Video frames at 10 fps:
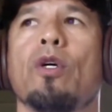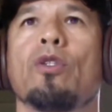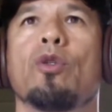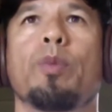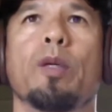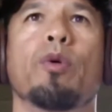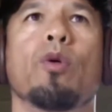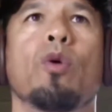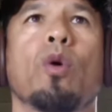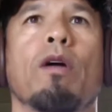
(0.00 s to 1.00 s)
to people
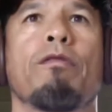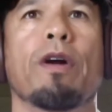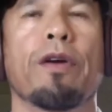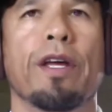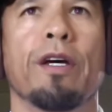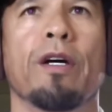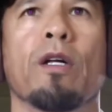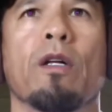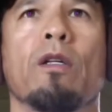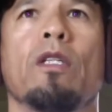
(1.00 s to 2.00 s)
who are very ill,